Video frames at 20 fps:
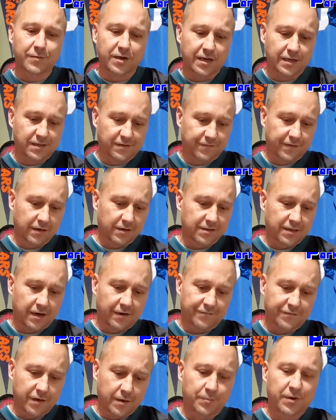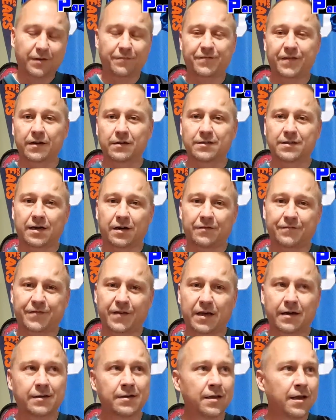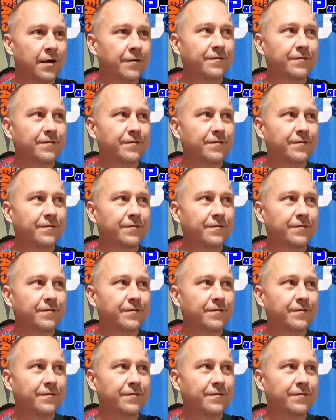against Philadelphia, but Philadelphia,